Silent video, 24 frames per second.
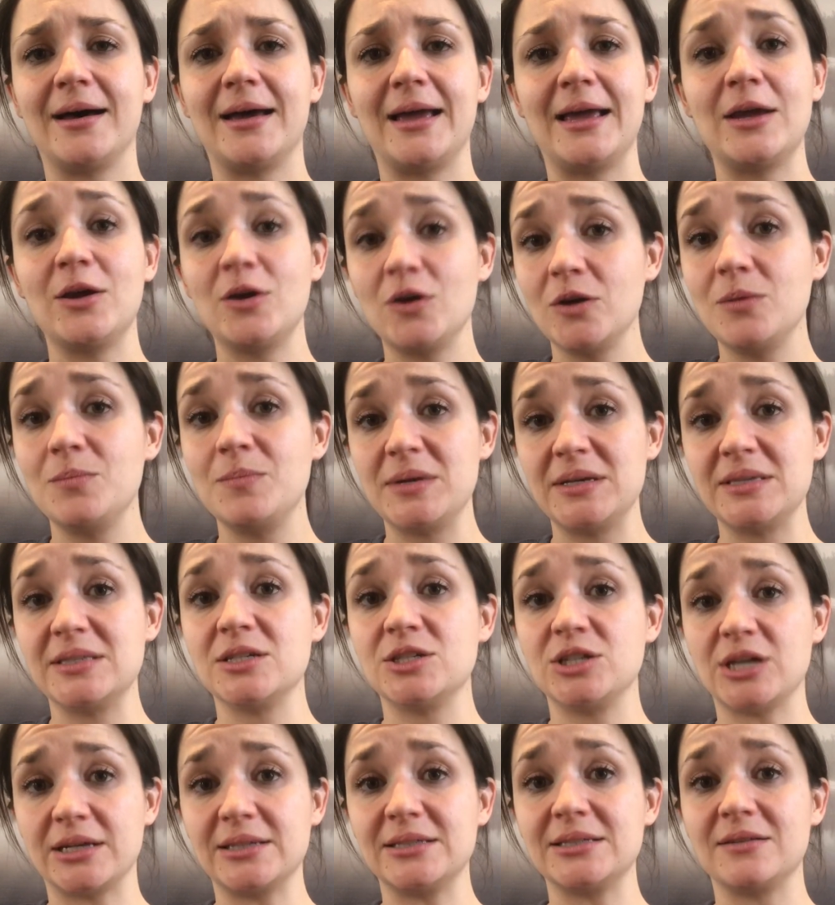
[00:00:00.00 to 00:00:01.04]
it could be
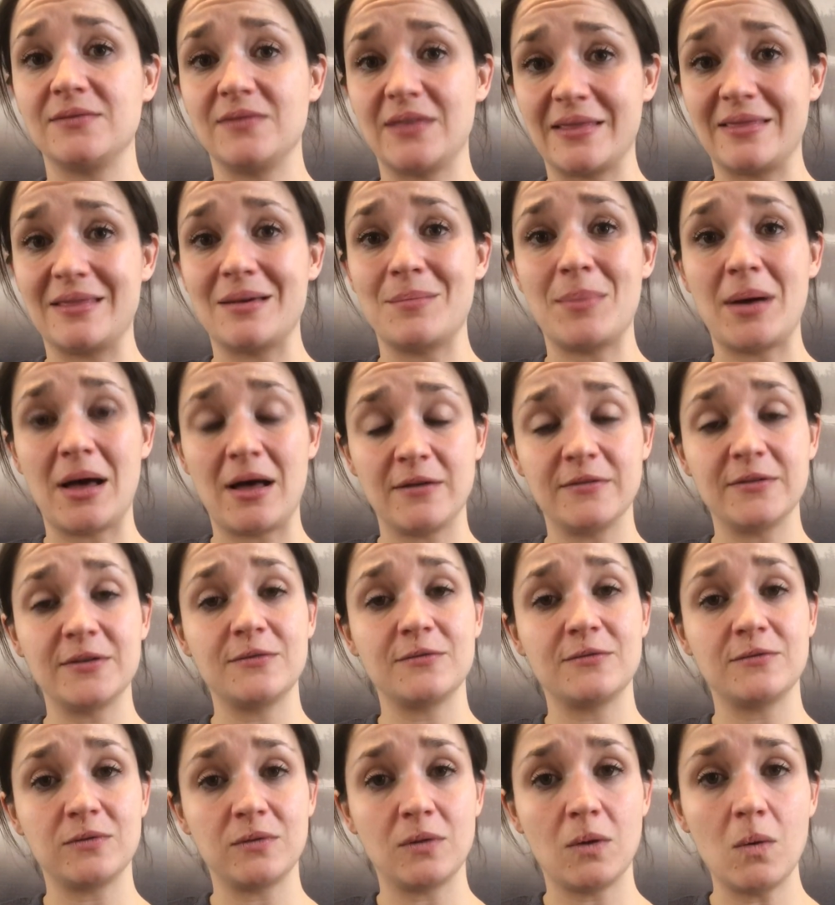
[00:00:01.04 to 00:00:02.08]
suggested that the pelvic
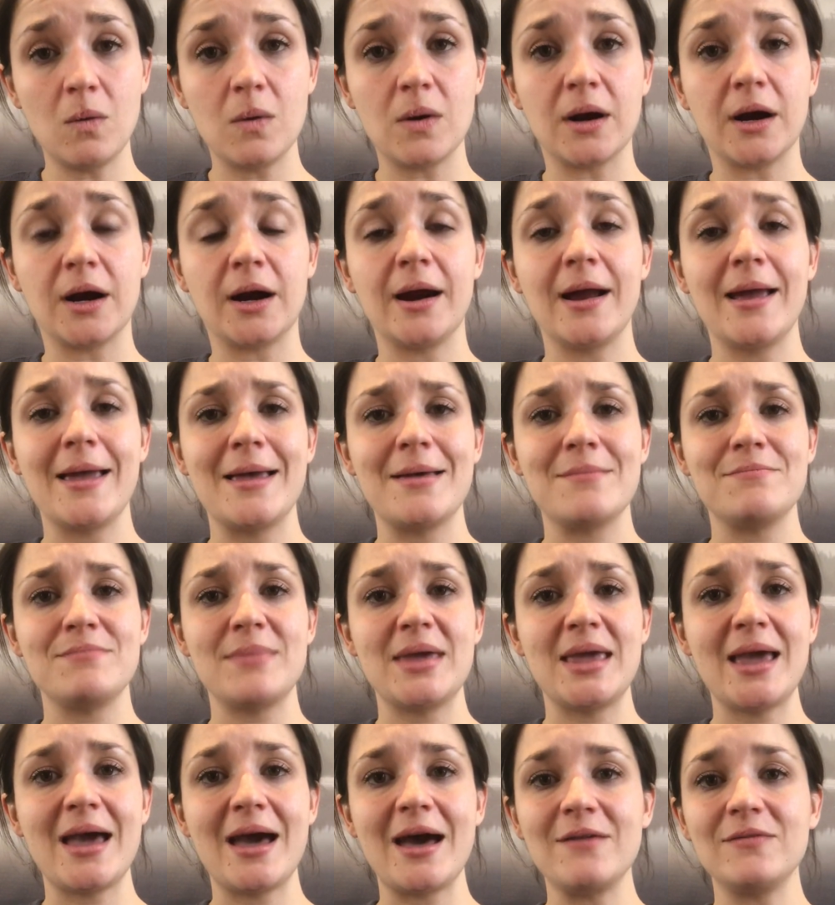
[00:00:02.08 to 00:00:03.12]
floor
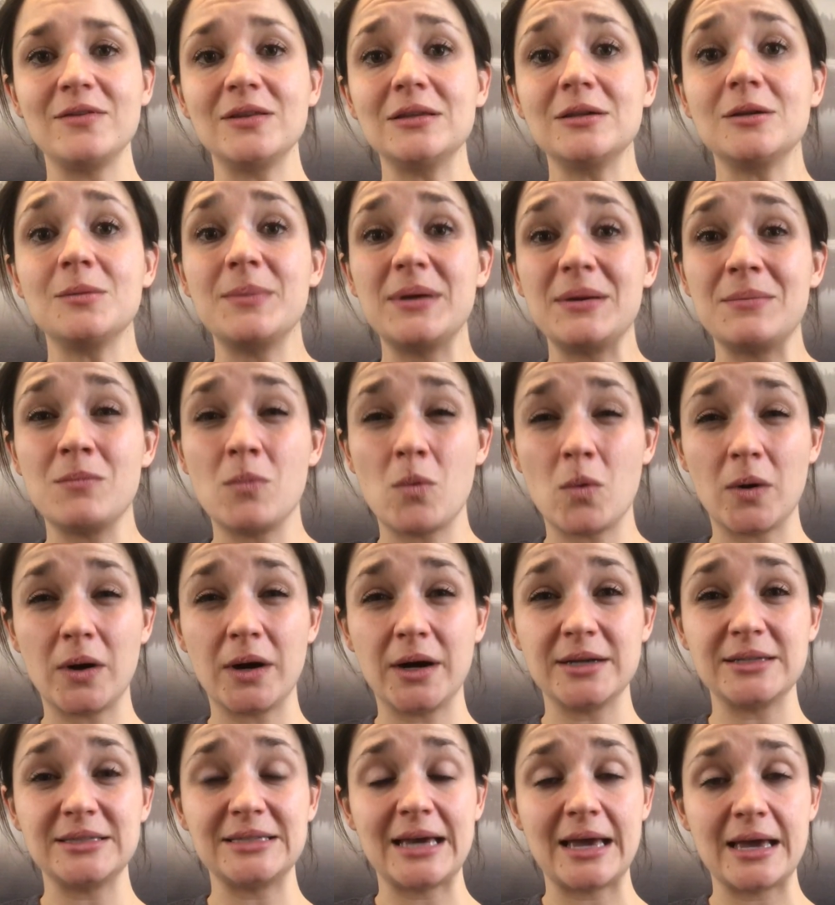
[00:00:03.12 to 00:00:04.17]
may have a little bit
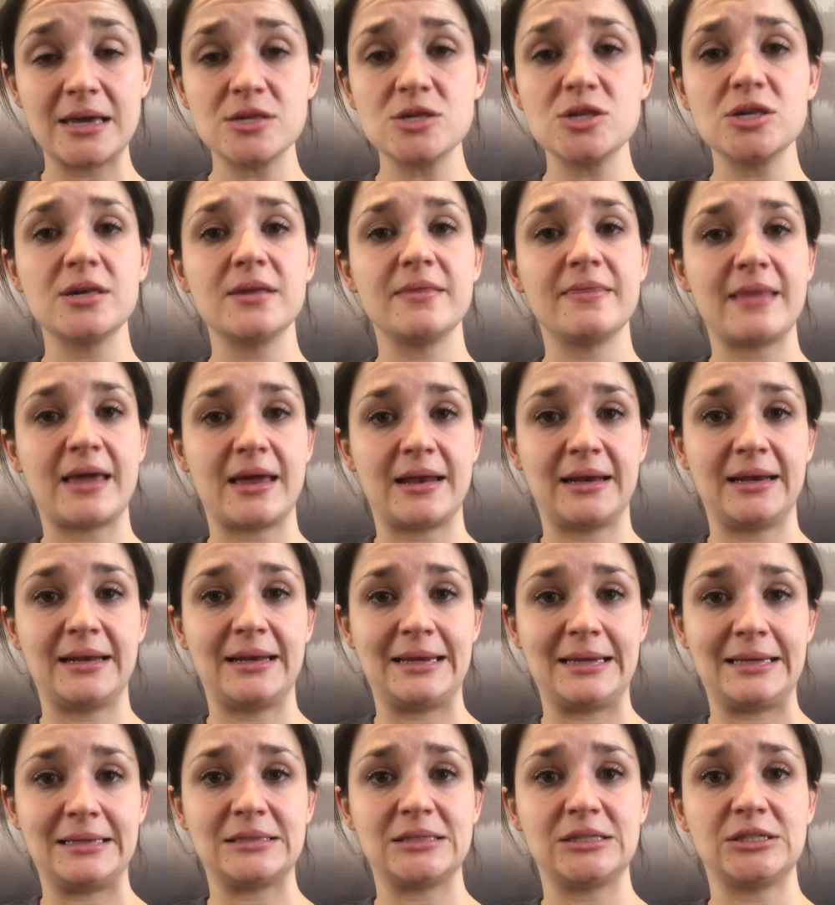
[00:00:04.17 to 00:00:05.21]
more tension than it
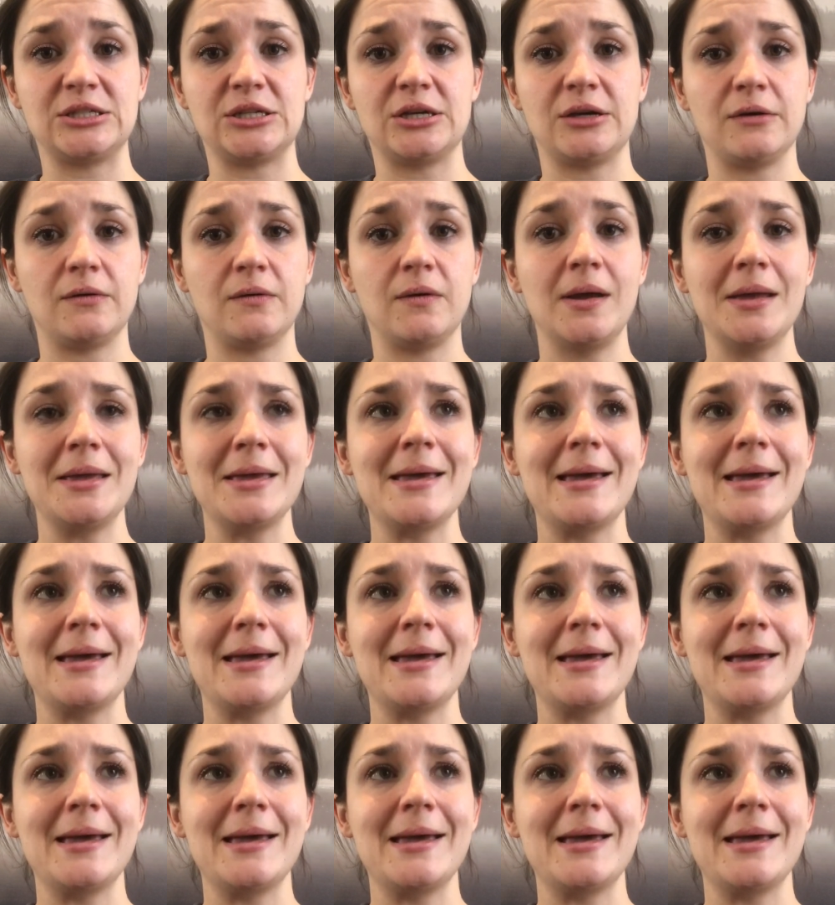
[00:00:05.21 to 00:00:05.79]
needs to.